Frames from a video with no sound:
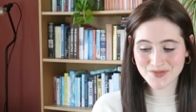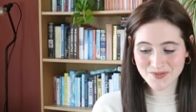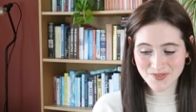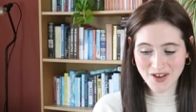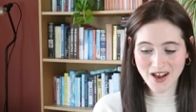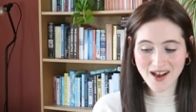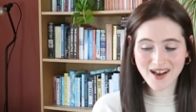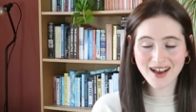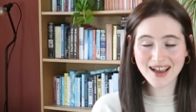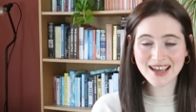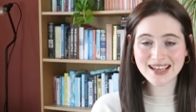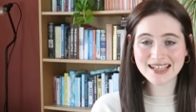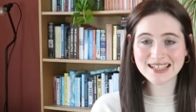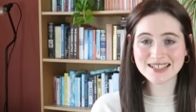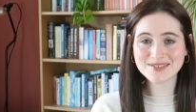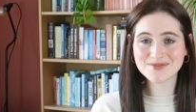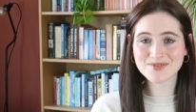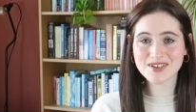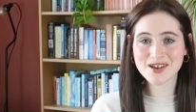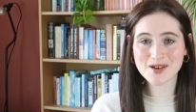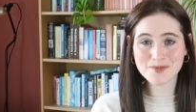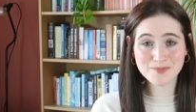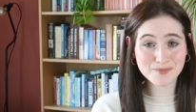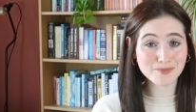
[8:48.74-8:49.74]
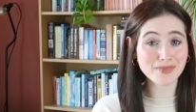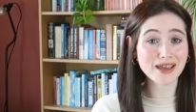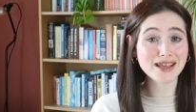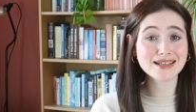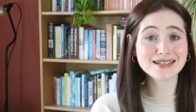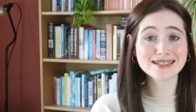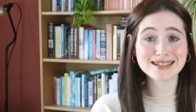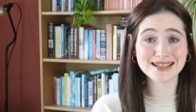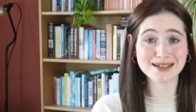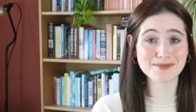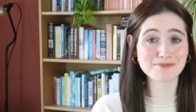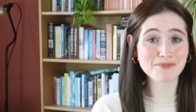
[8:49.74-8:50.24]
five
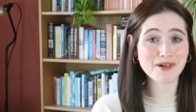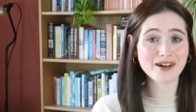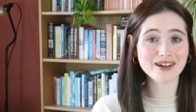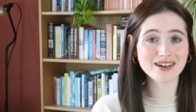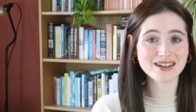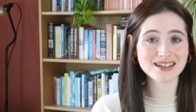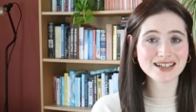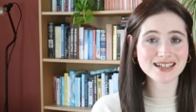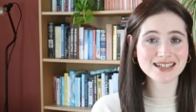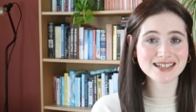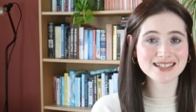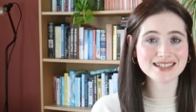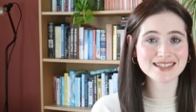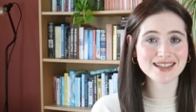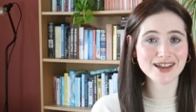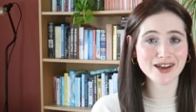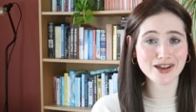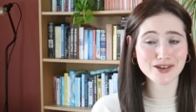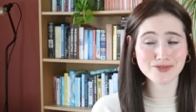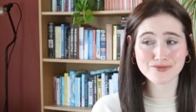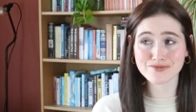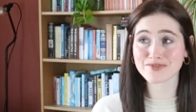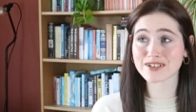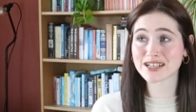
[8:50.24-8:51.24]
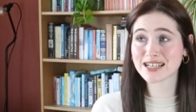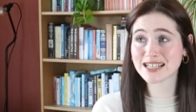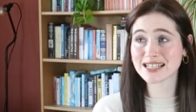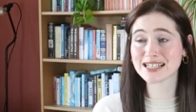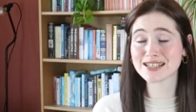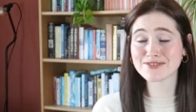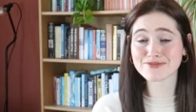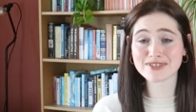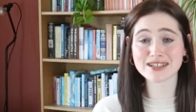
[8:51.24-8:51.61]
amazing books that I really,